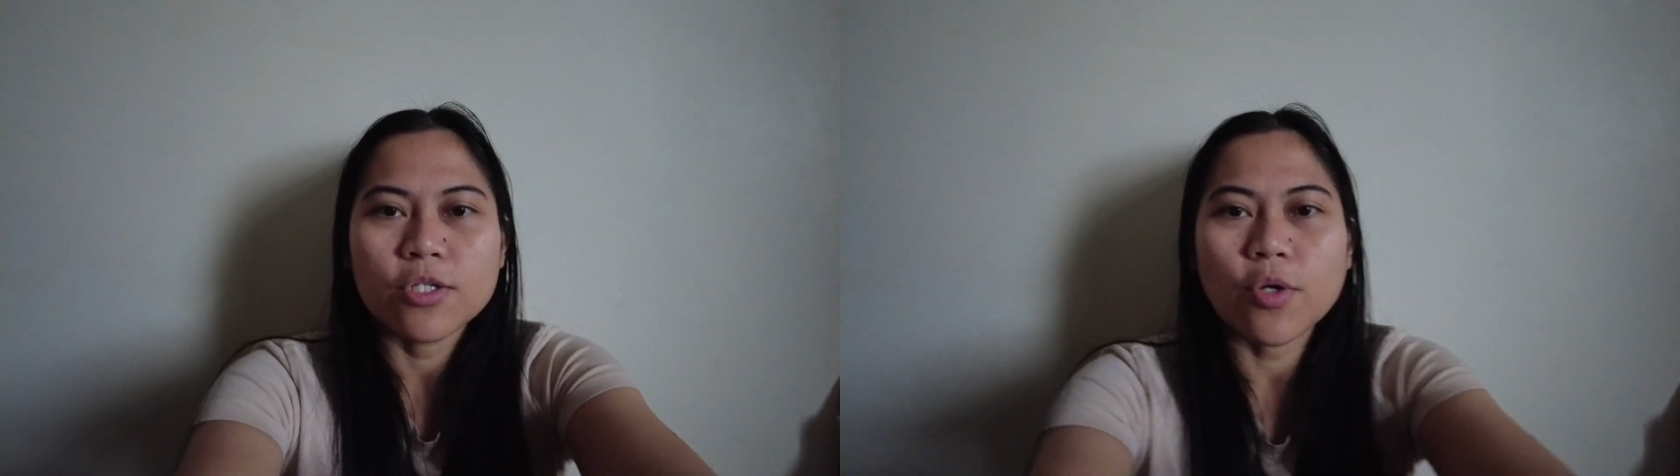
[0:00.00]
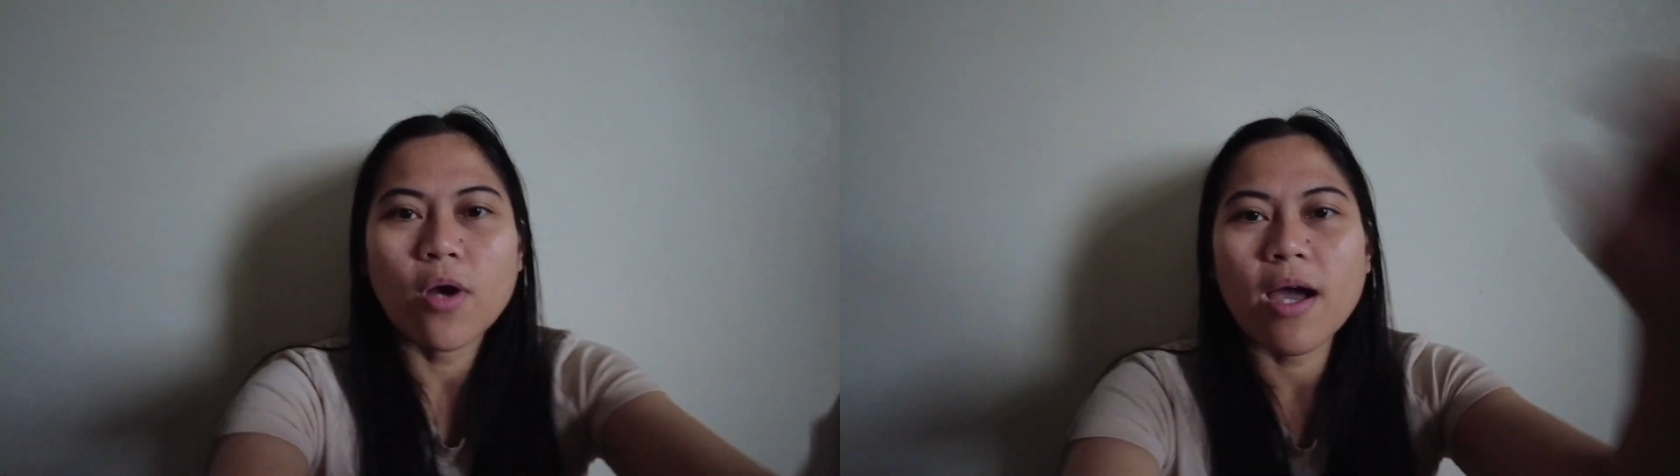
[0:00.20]

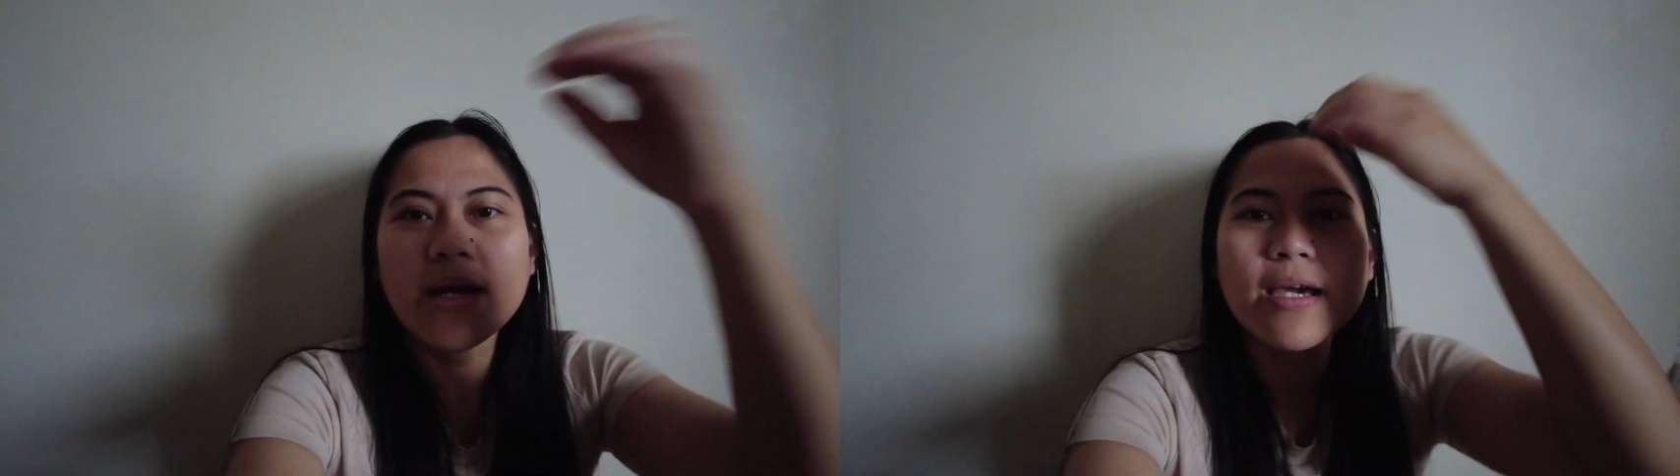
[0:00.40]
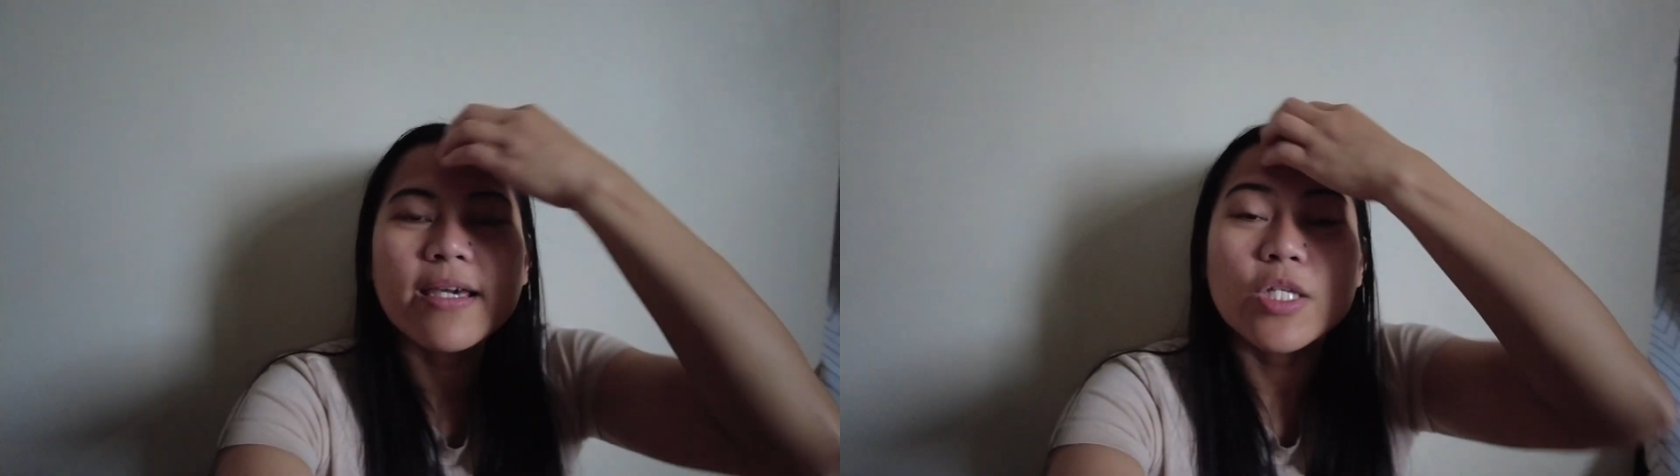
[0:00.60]
So
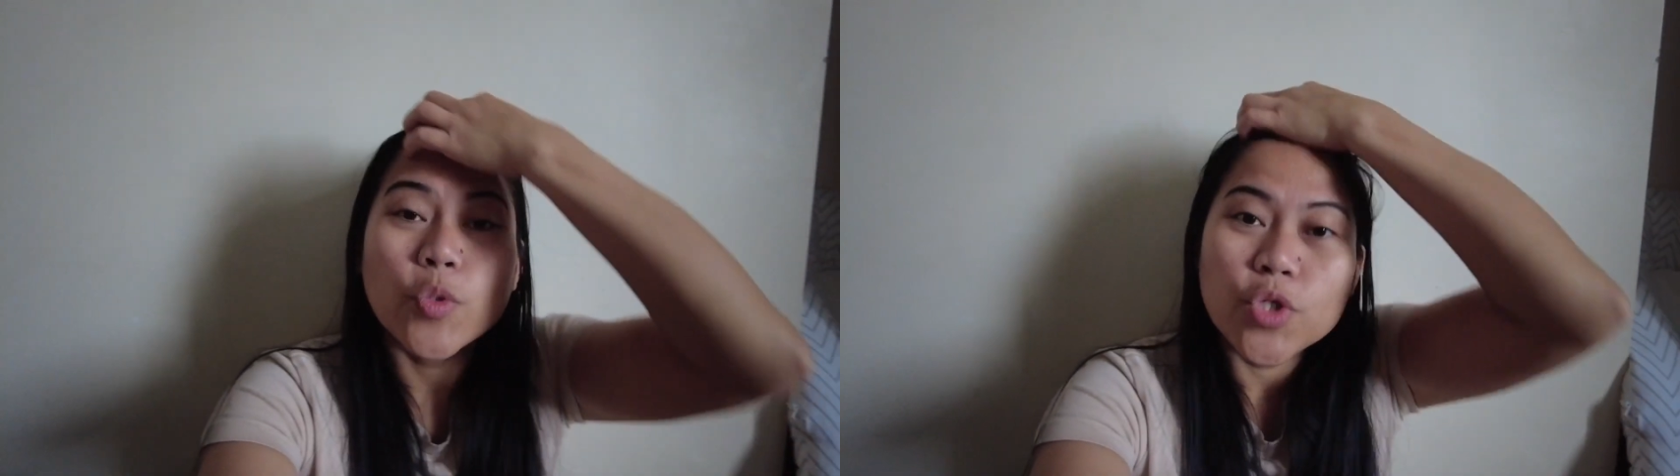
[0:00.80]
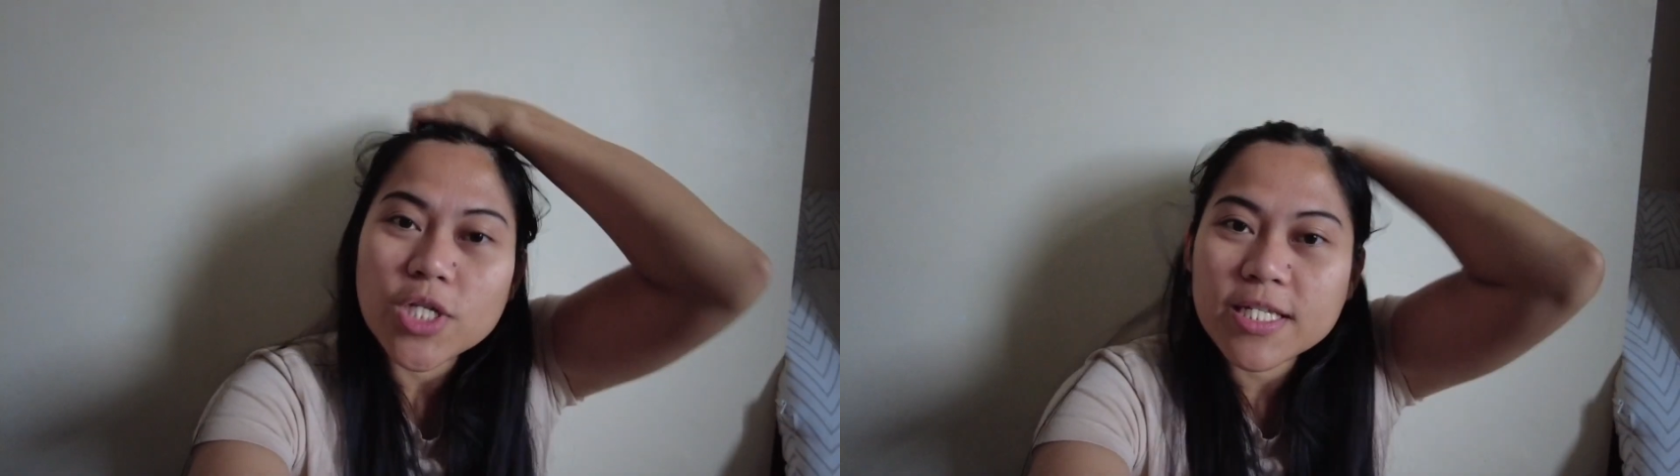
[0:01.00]

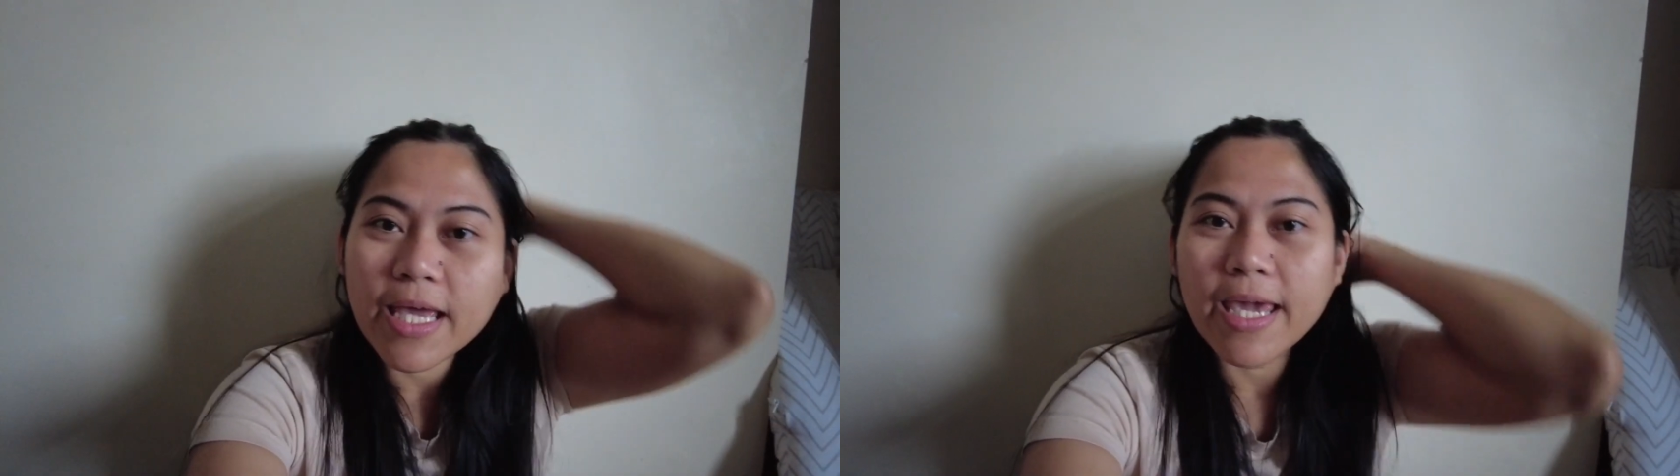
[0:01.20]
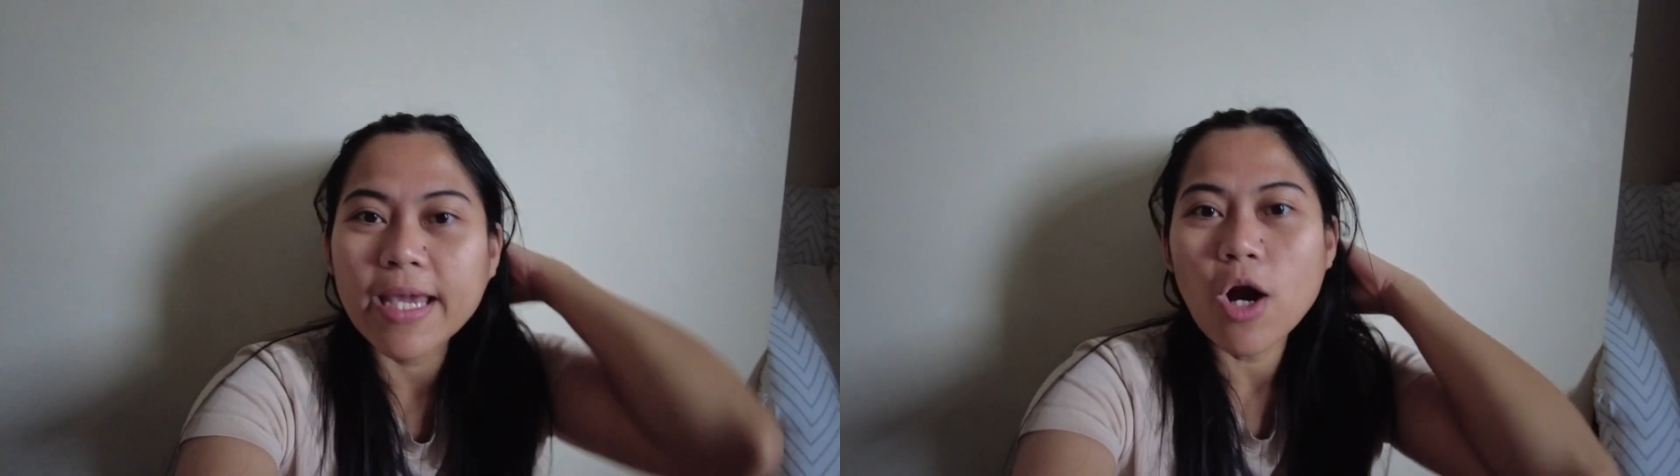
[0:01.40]
guys, we're just
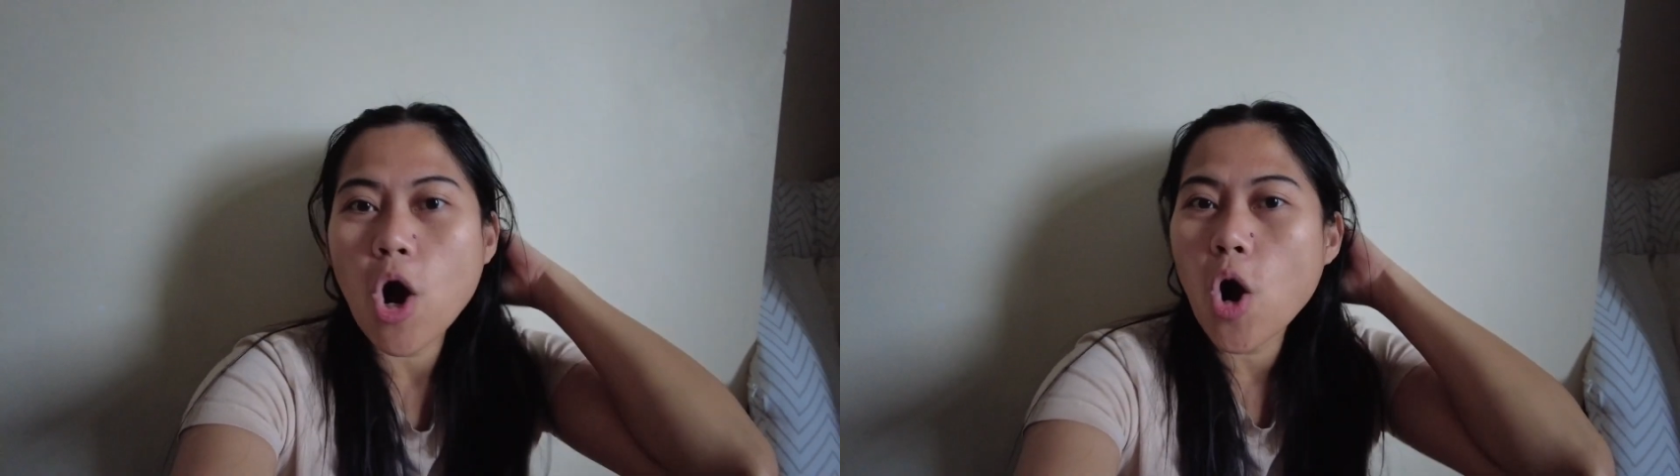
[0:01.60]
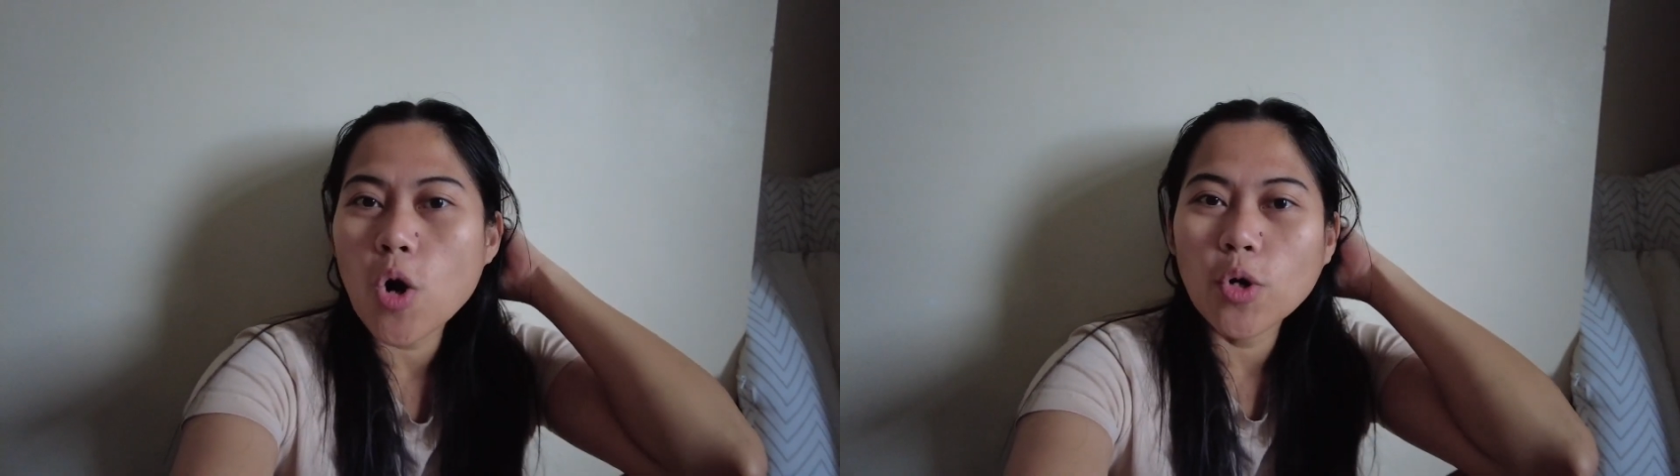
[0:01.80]
staying
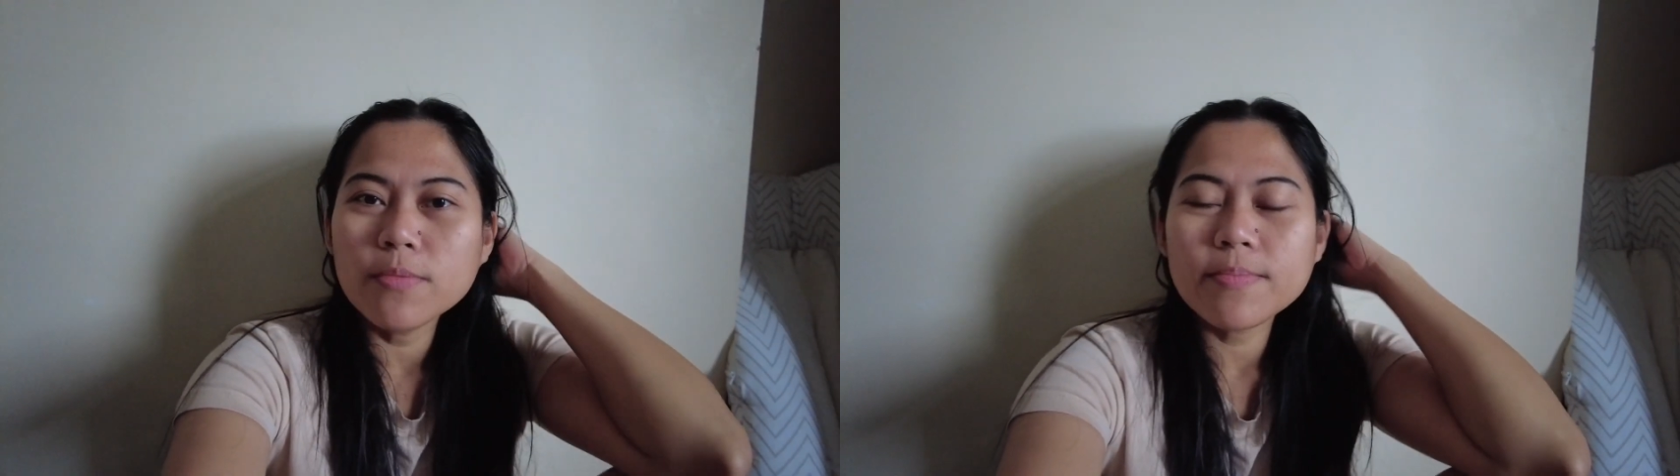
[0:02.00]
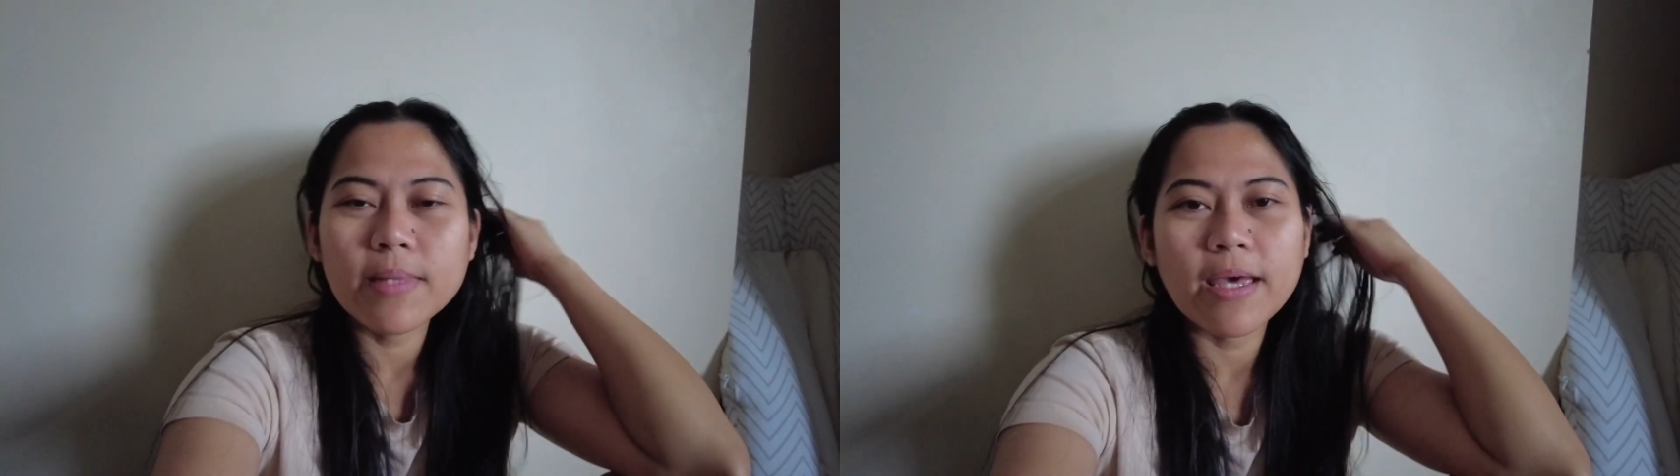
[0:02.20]
home.